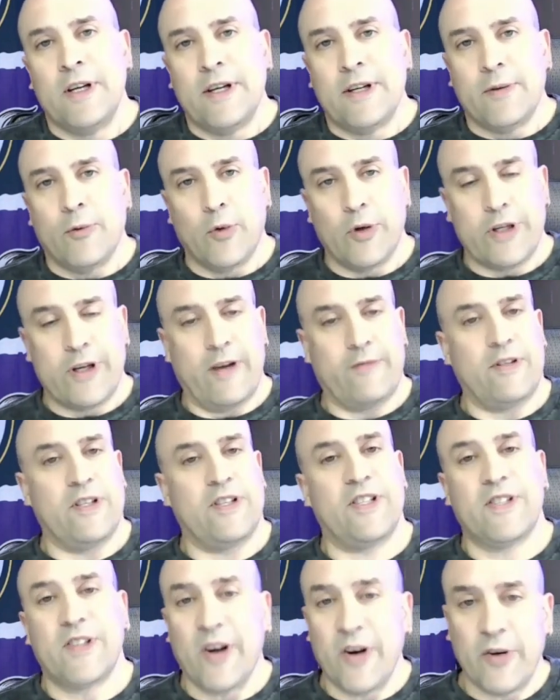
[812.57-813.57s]
where you have to
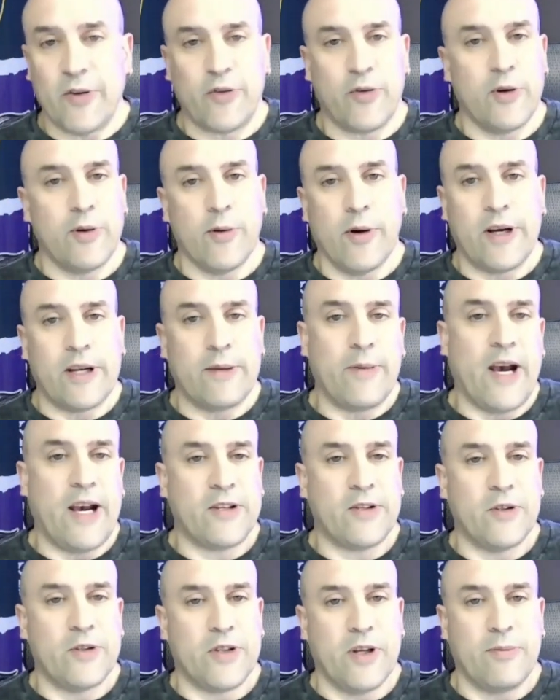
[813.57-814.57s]
start 3 running
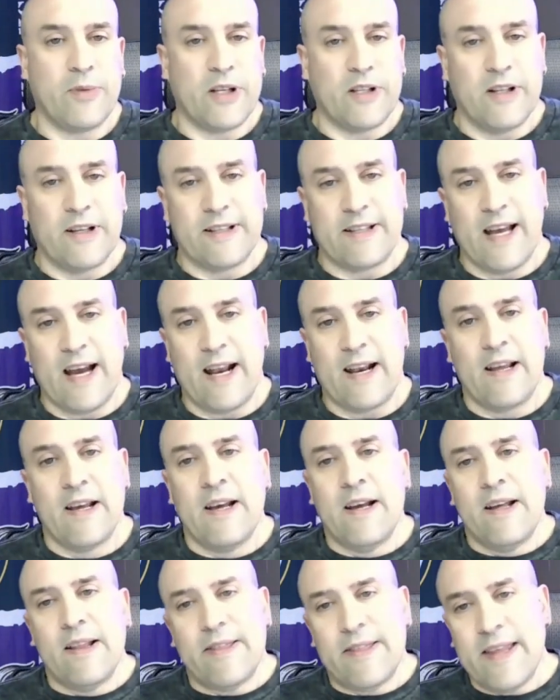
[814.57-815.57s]
backs or something like that,
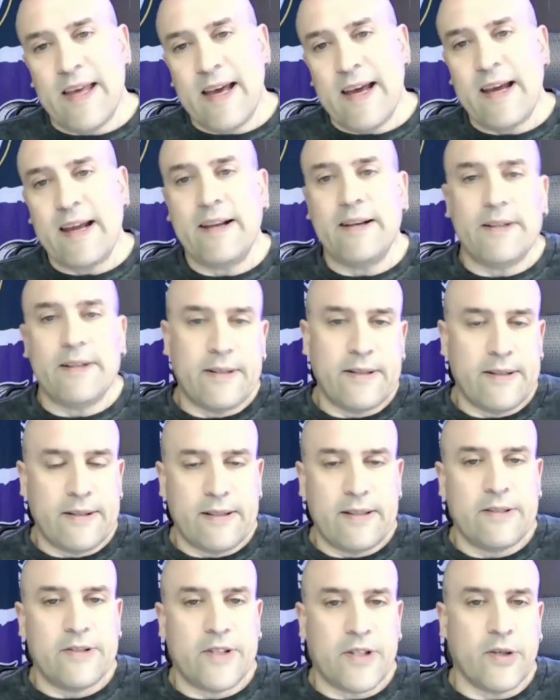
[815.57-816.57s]
then
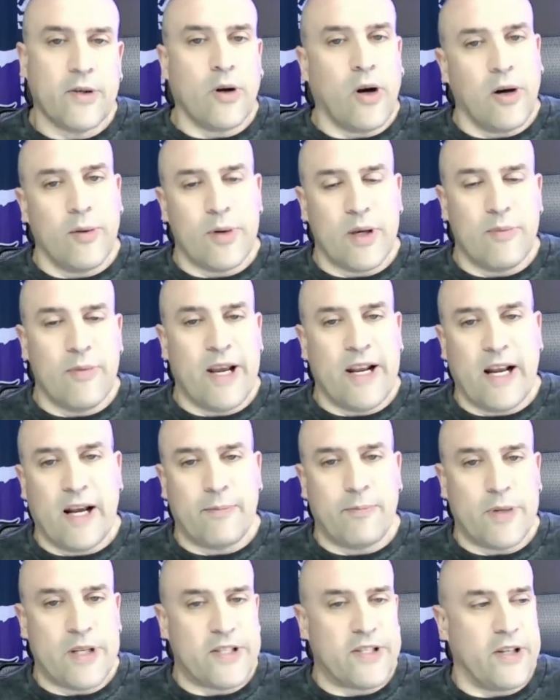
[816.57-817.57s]
zero RB may
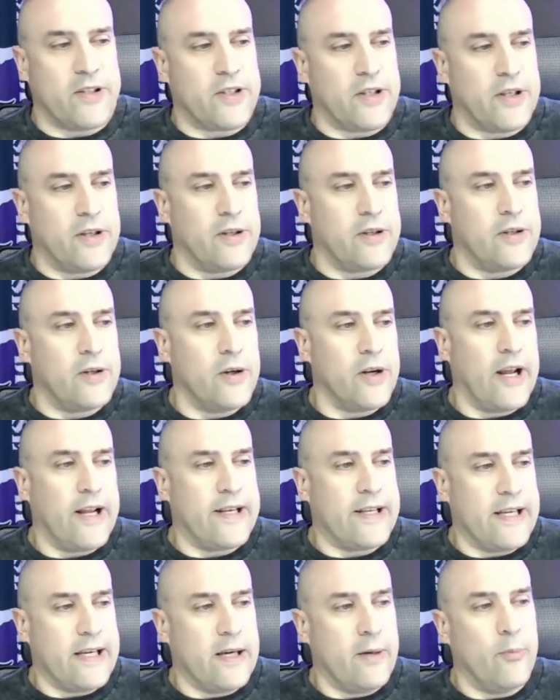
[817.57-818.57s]
not be such a good
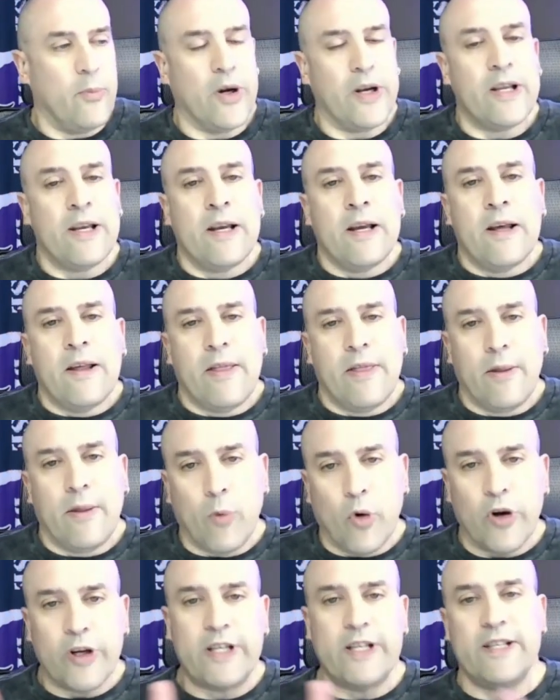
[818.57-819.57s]
idea. But the
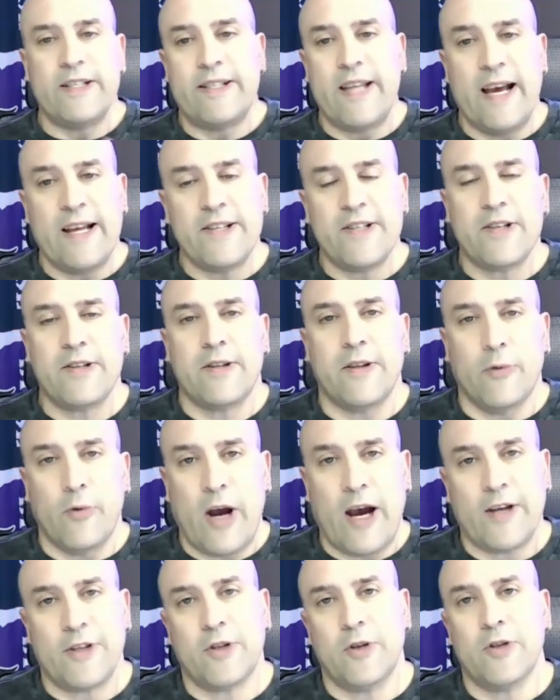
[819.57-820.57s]
more condensed the
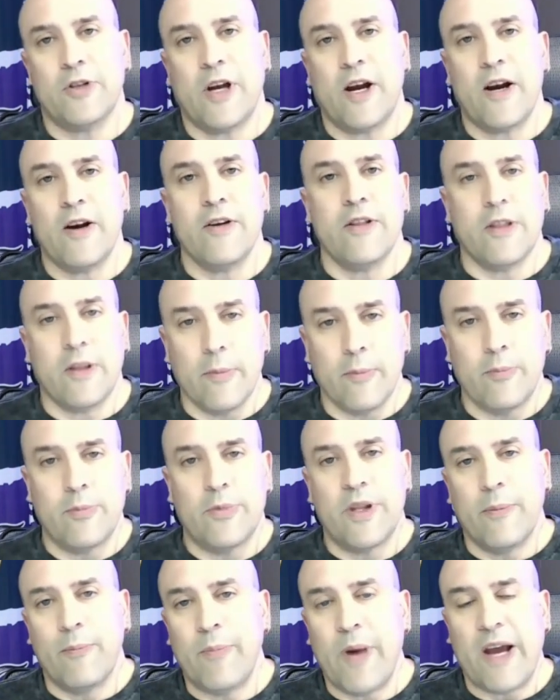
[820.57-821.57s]
rosters are,
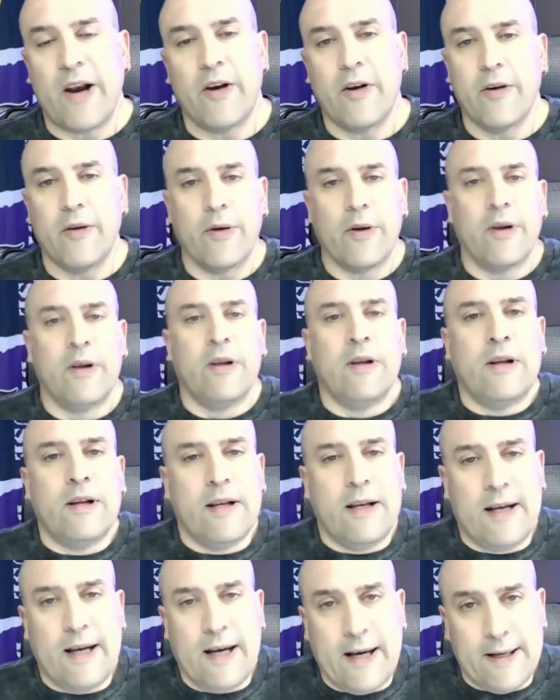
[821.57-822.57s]
the better
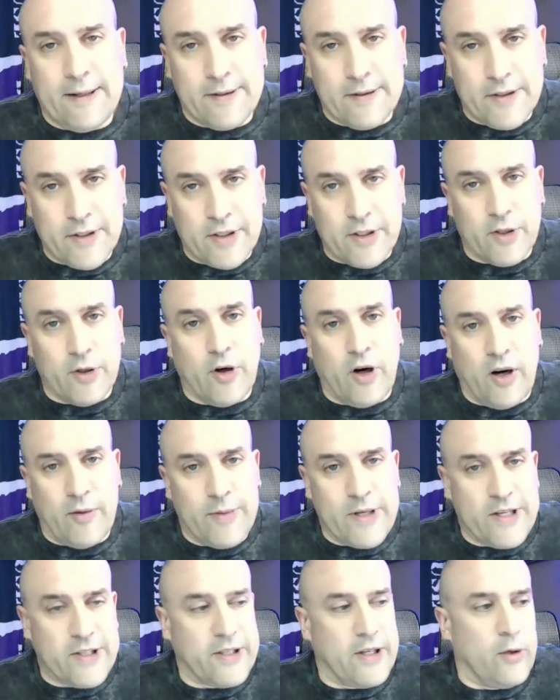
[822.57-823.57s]
zero
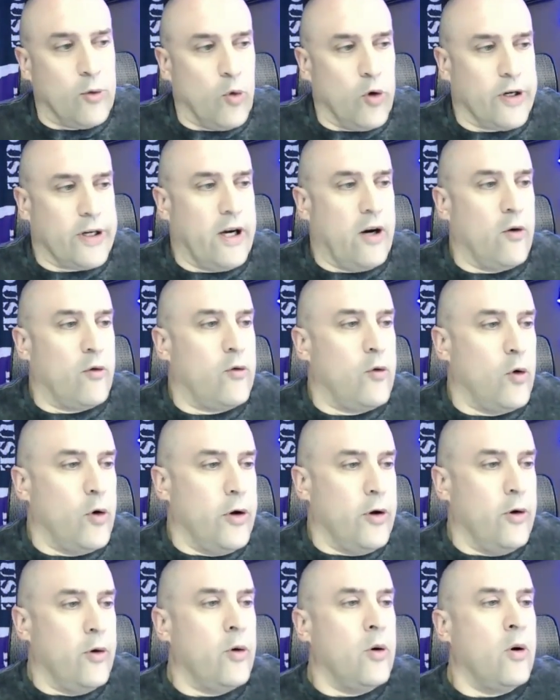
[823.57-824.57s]
RB is going to work out for you.